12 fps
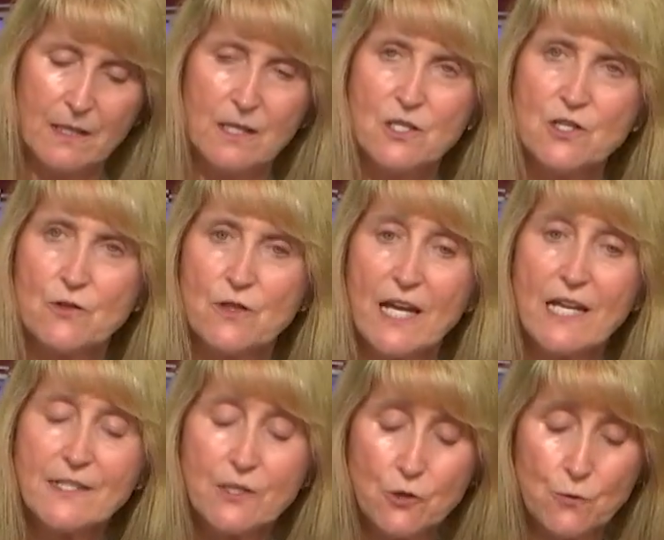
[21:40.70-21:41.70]
So
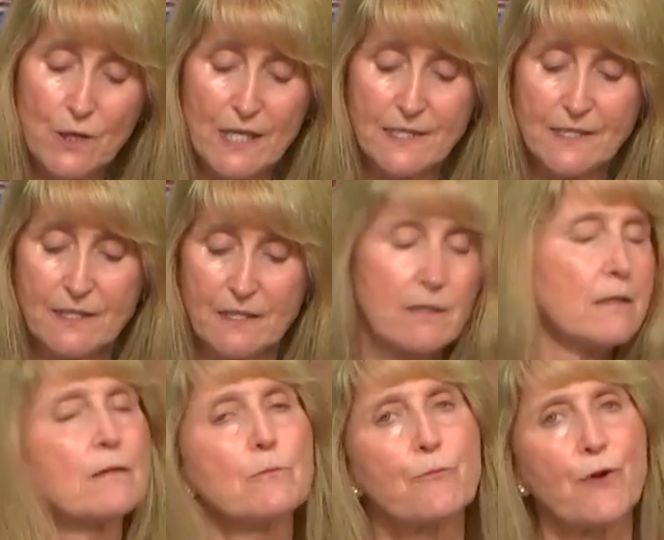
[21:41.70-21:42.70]
that's a great
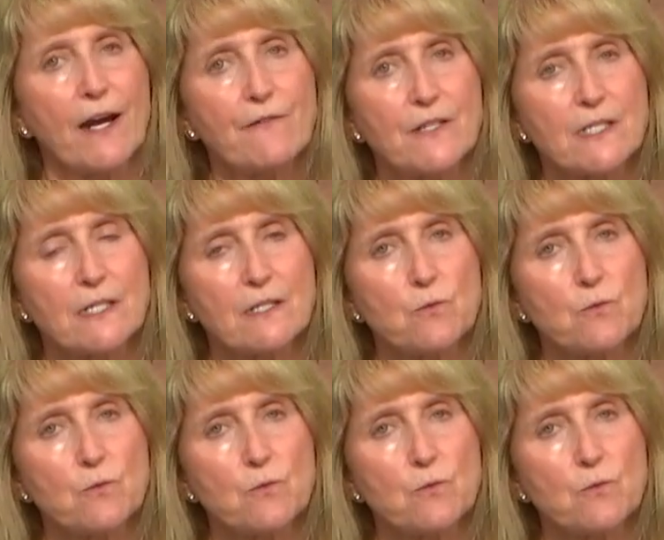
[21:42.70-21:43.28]
breakfast as